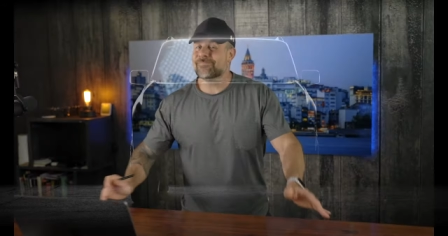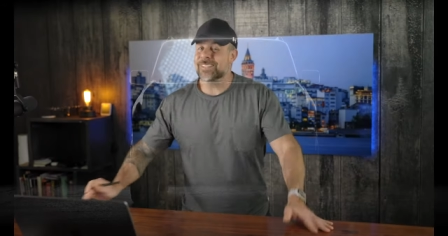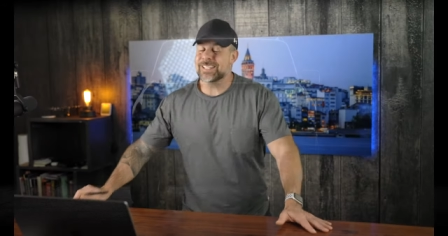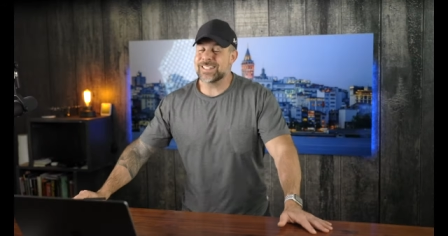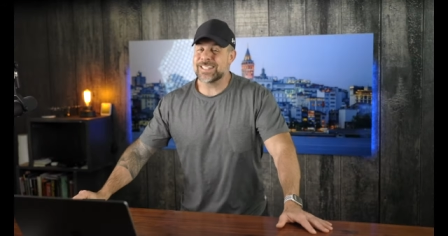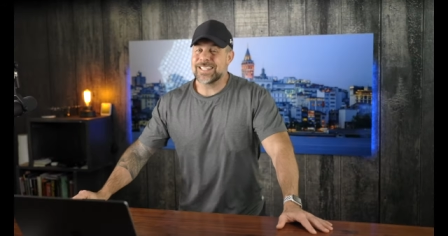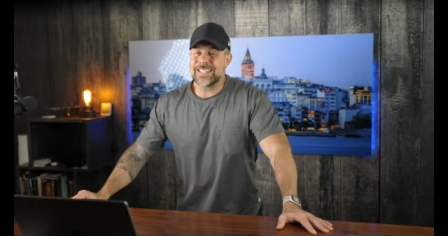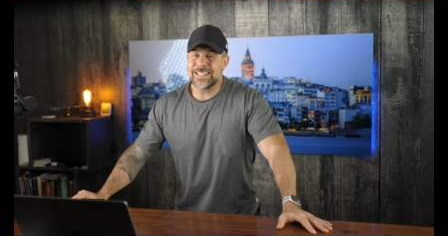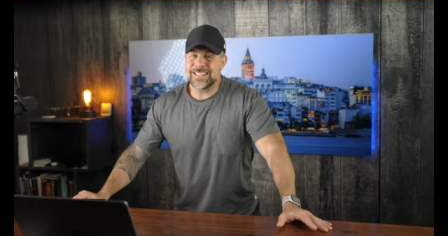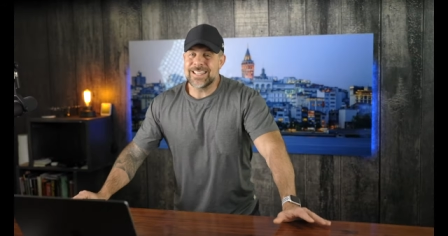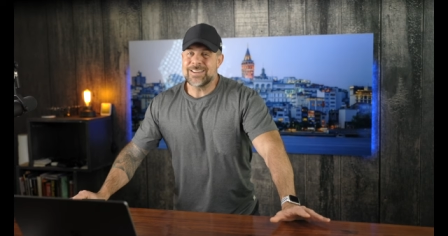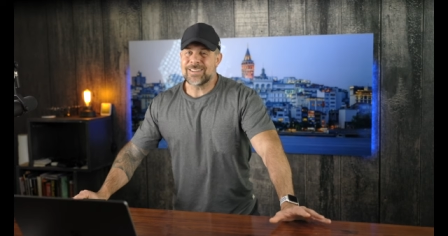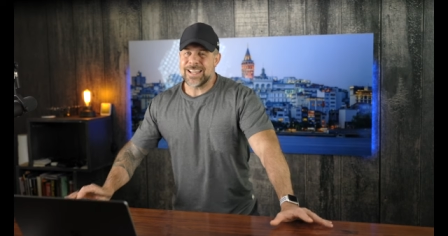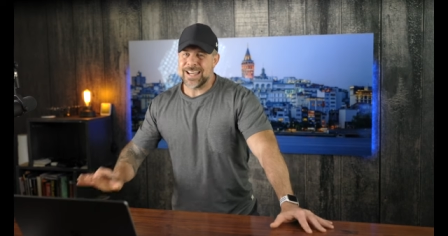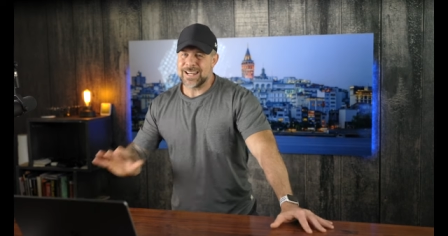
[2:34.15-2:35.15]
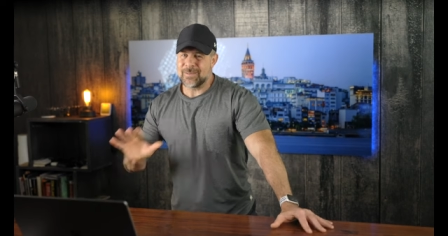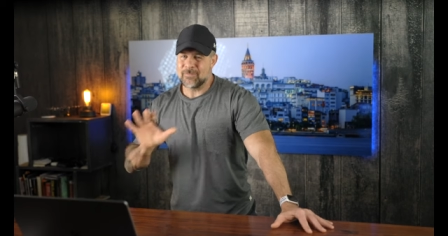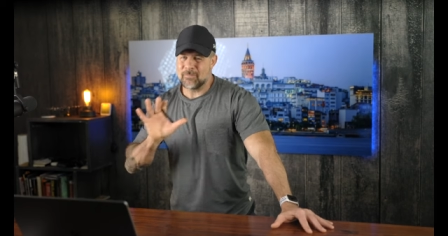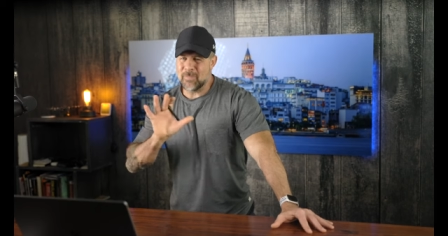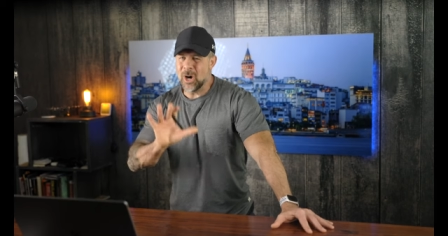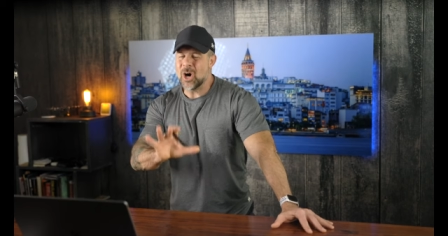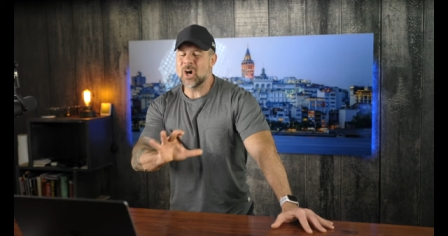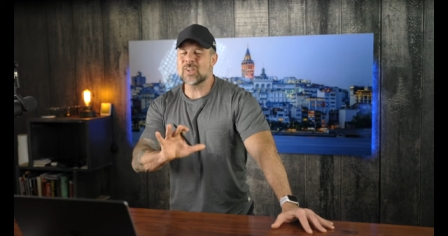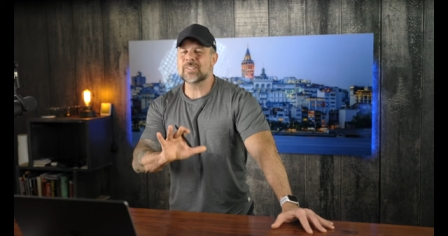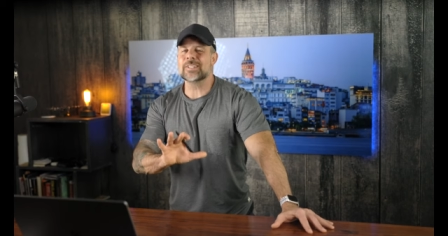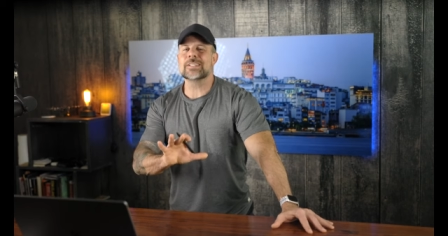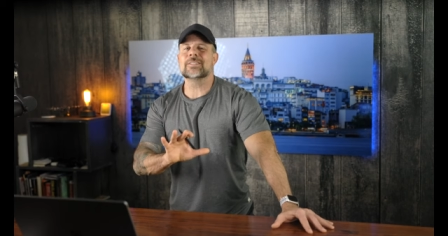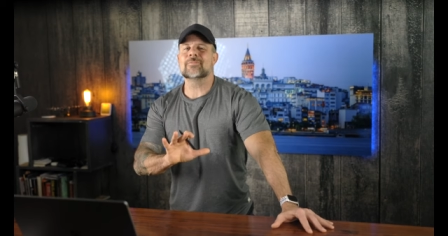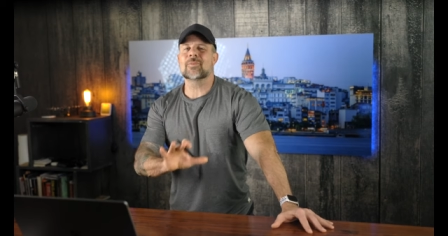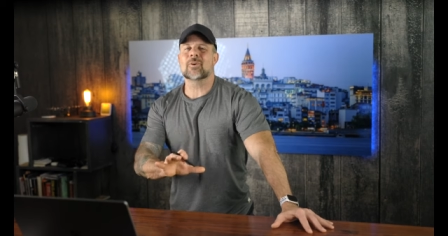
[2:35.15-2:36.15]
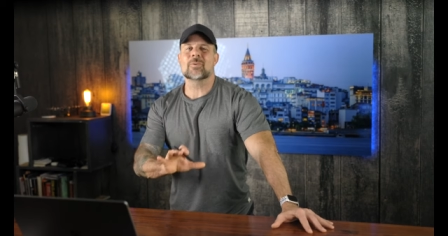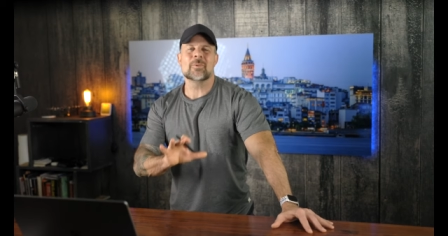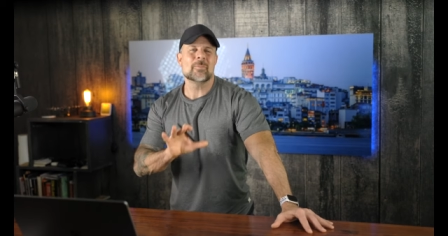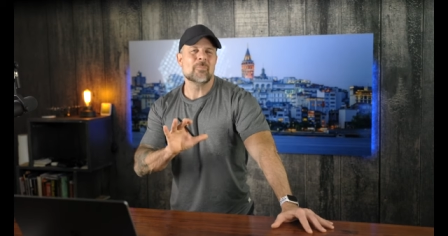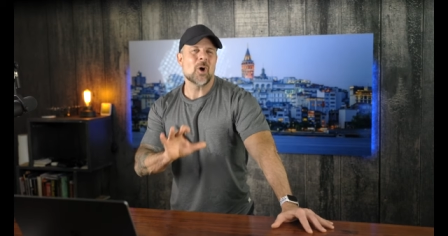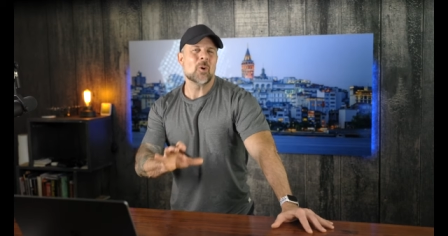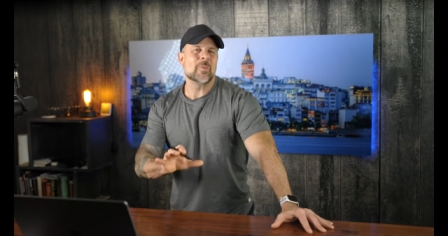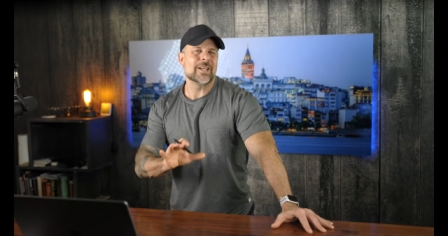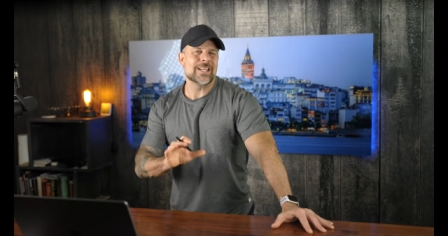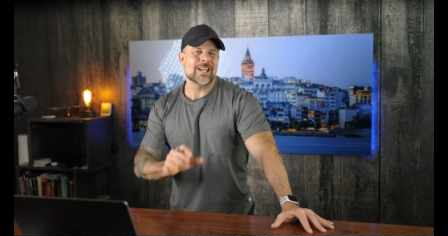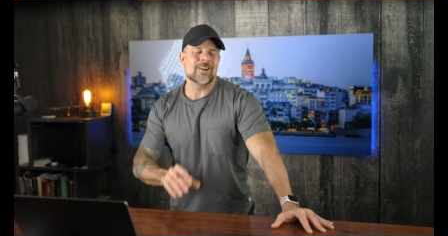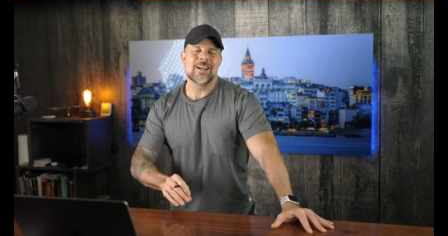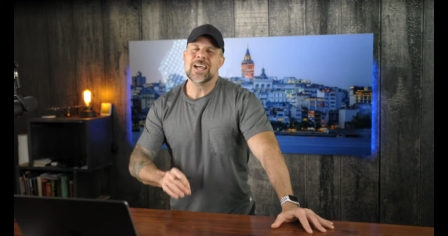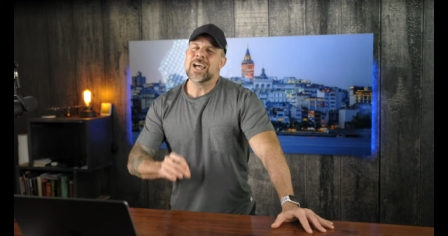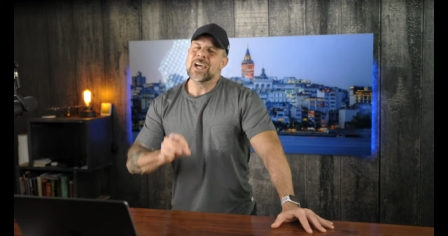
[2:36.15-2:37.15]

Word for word: let's you know kind of pause things for a moment here